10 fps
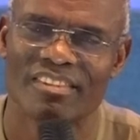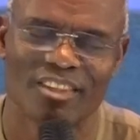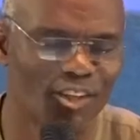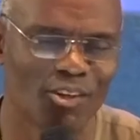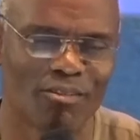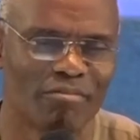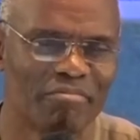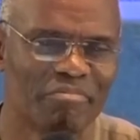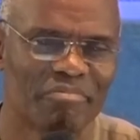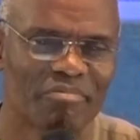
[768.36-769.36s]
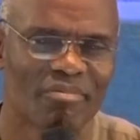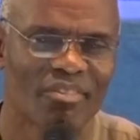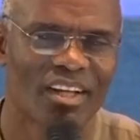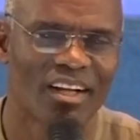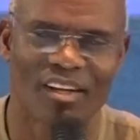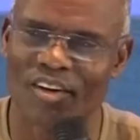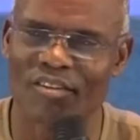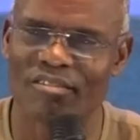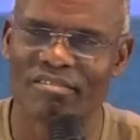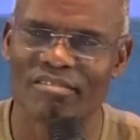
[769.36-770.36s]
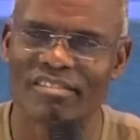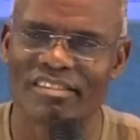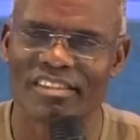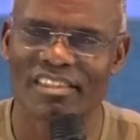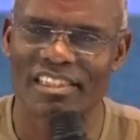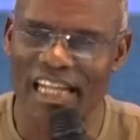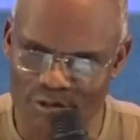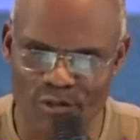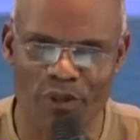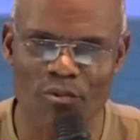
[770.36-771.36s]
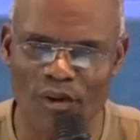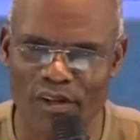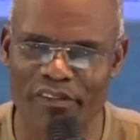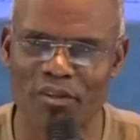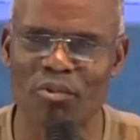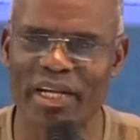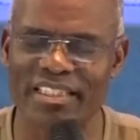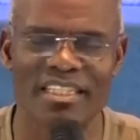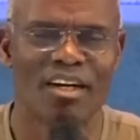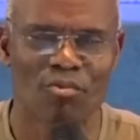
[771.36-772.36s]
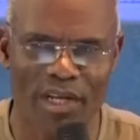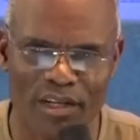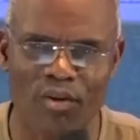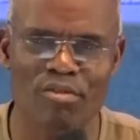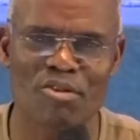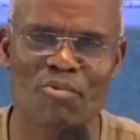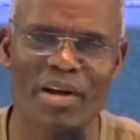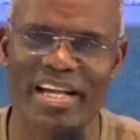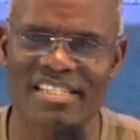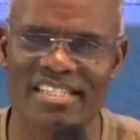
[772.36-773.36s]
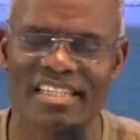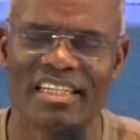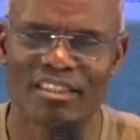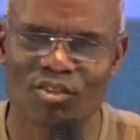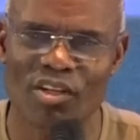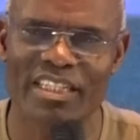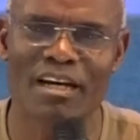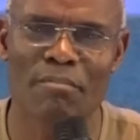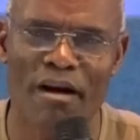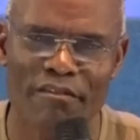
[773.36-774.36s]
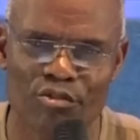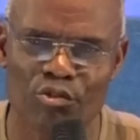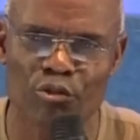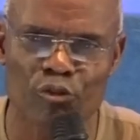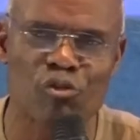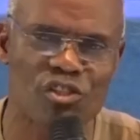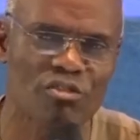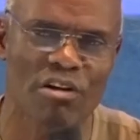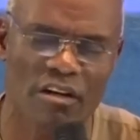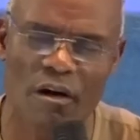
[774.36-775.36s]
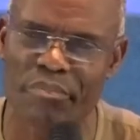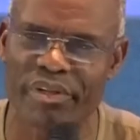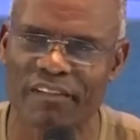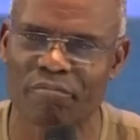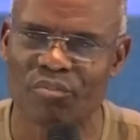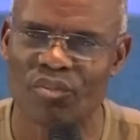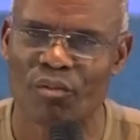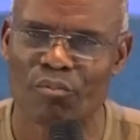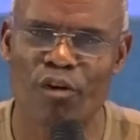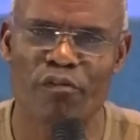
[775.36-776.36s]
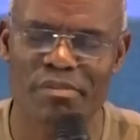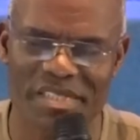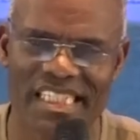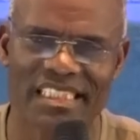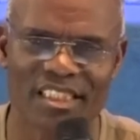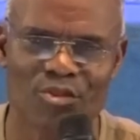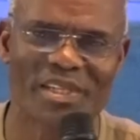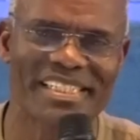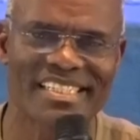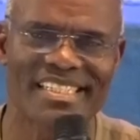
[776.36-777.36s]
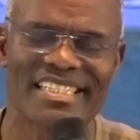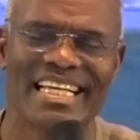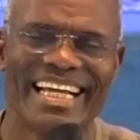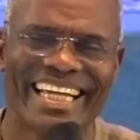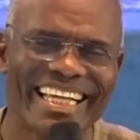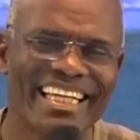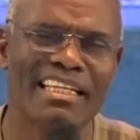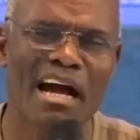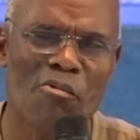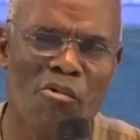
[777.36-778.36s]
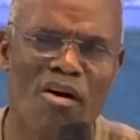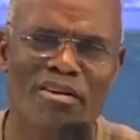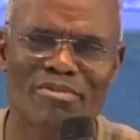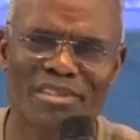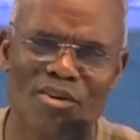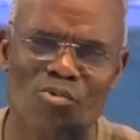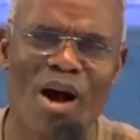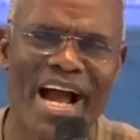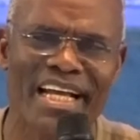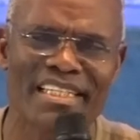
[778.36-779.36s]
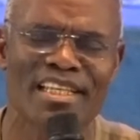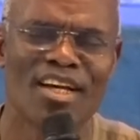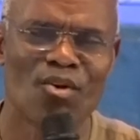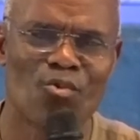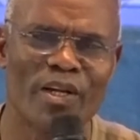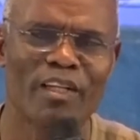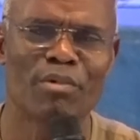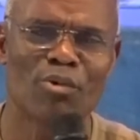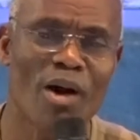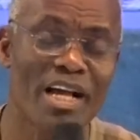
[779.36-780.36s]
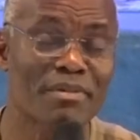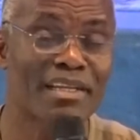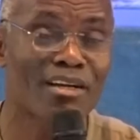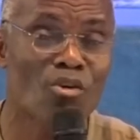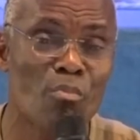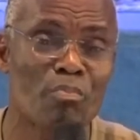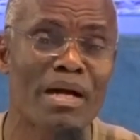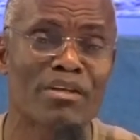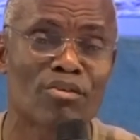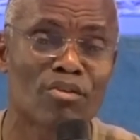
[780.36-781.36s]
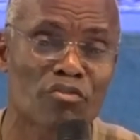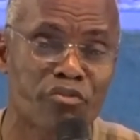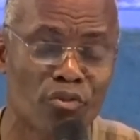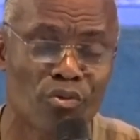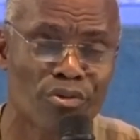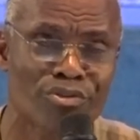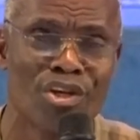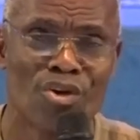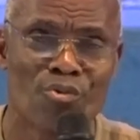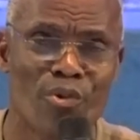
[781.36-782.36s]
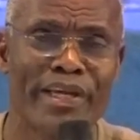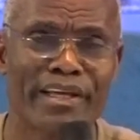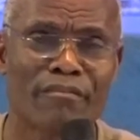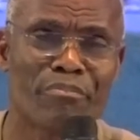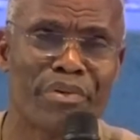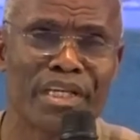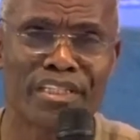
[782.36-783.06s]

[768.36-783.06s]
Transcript: No. No. That will be one of the ways. We close on Wednesday talking about you choosing your company. Proverbs 13 20 says, He that walks with the wise will be wise, but the companion of fools will be